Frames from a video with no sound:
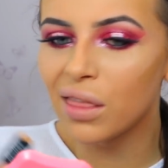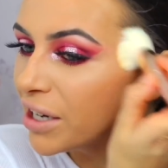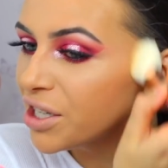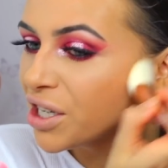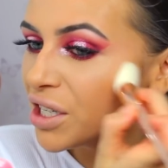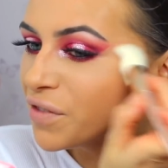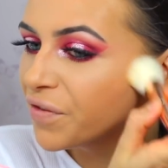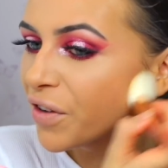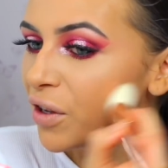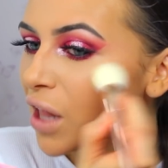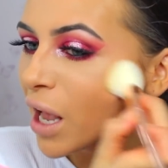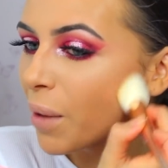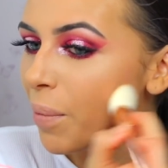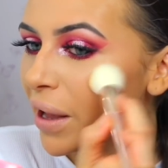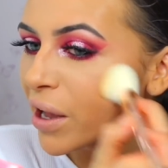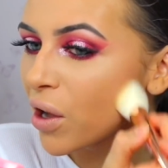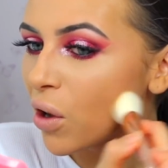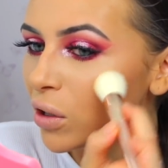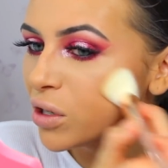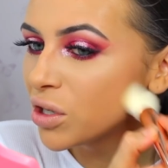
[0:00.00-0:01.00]
I just feel like
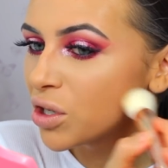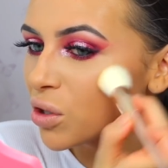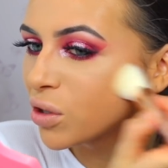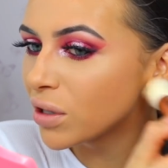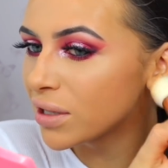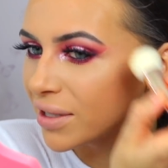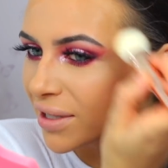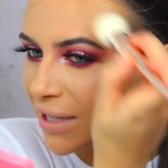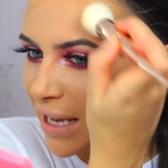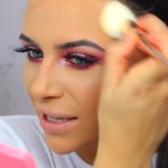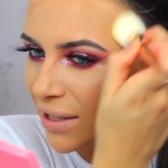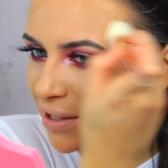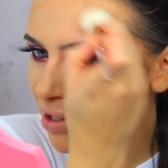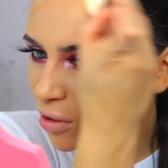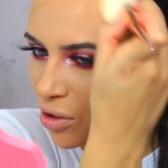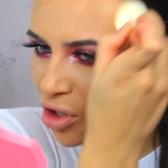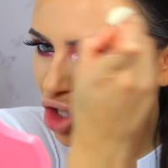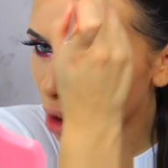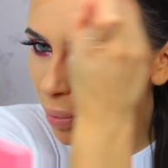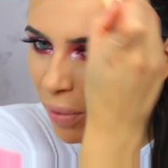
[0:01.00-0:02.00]
my contour
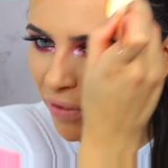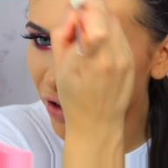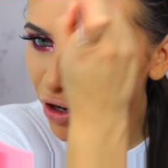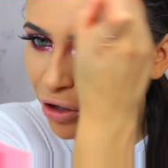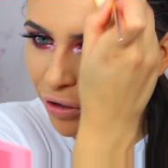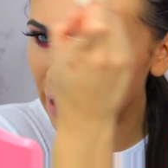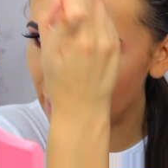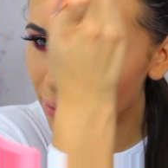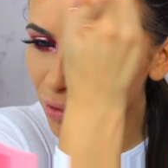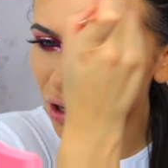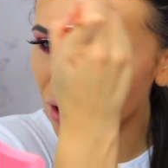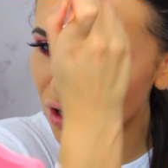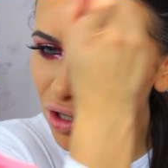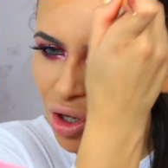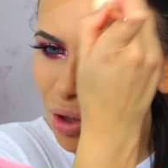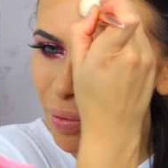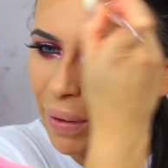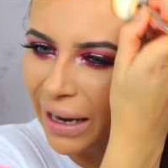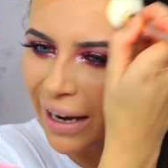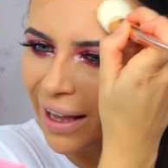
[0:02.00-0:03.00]
sits on top of a cream
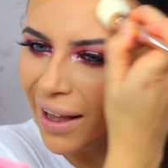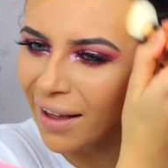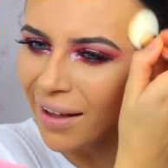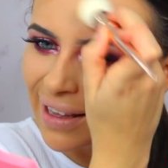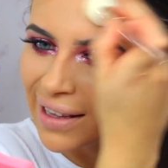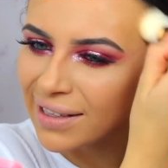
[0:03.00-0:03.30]
contour better.